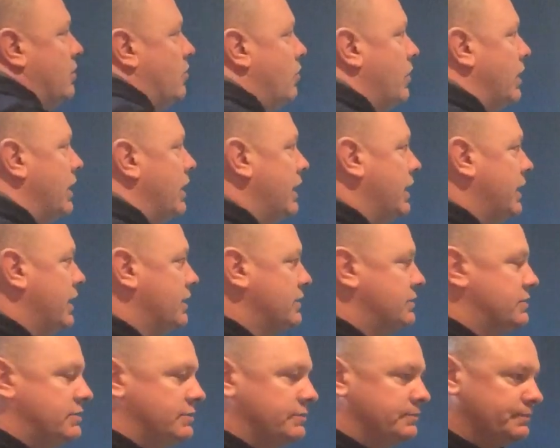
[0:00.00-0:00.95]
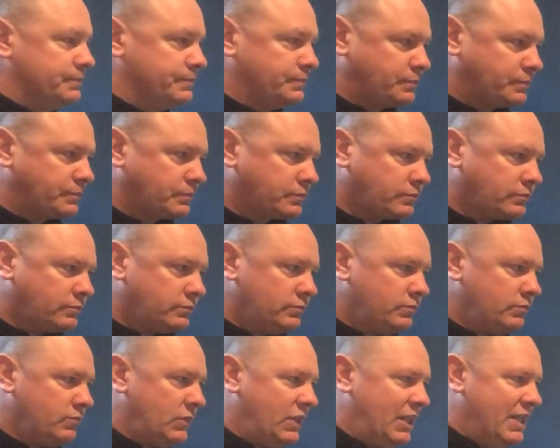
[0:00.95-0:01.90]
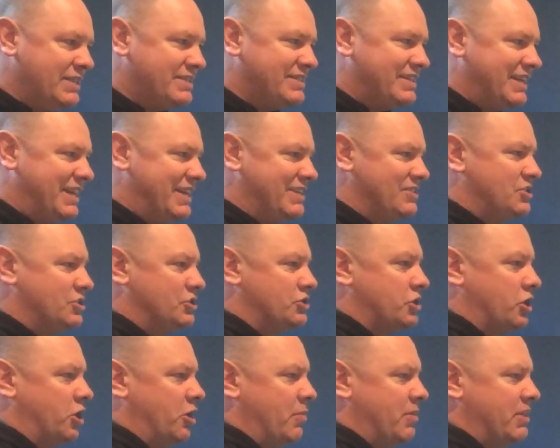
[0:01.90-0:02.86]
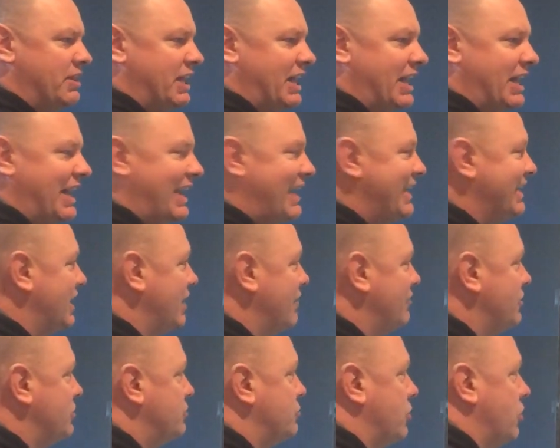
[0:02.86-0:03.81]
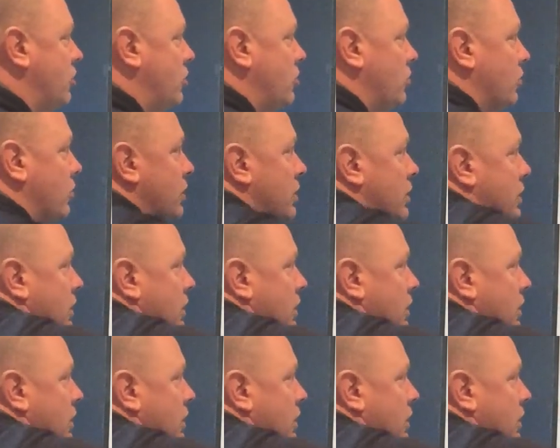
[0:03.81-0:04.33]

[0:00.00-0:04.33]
Way it is. It says determine the height of the drone.